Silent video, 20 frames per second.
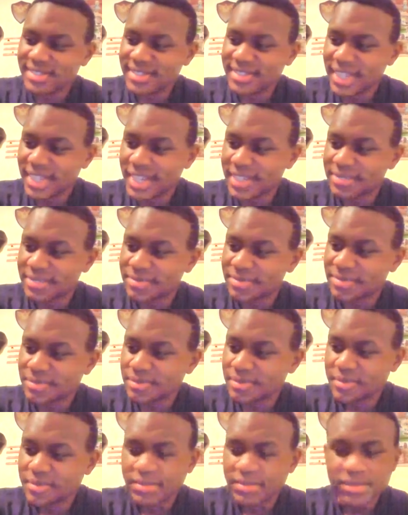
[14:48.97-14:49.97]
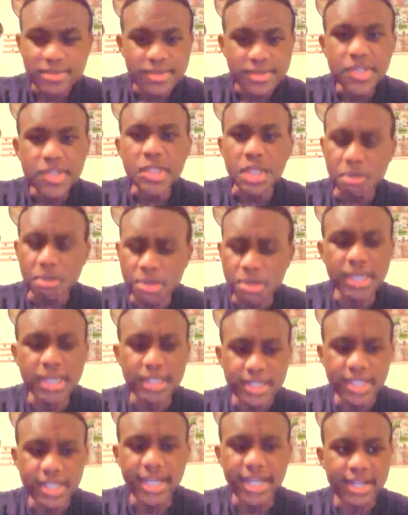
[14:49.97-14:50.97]
yeah,
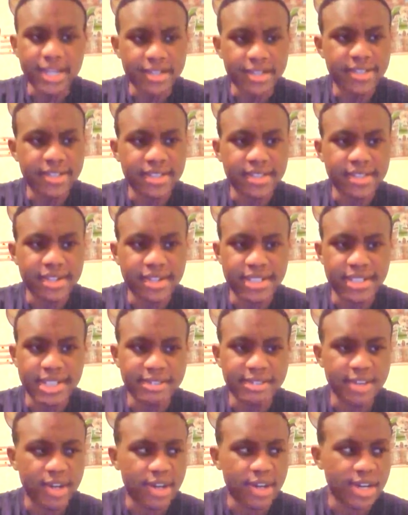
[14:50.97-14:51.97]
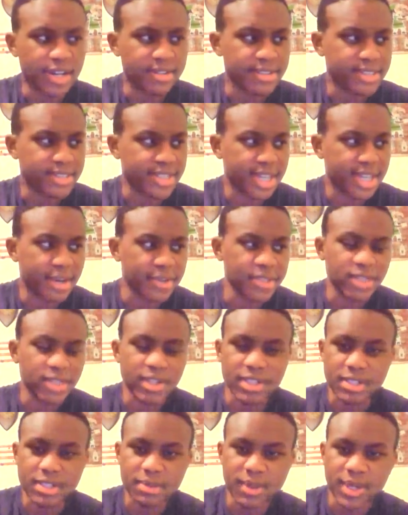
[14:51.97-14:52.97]
but yeah, because I was
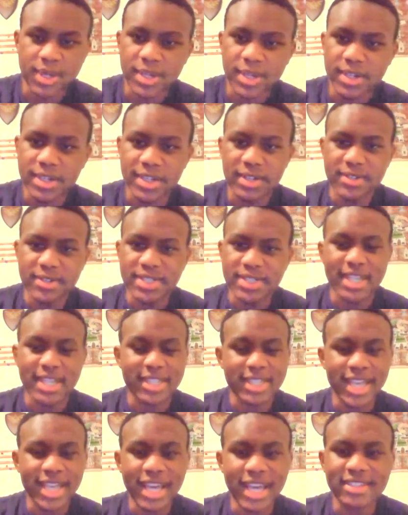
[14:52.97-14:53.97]
talking to someone earlier and I was like,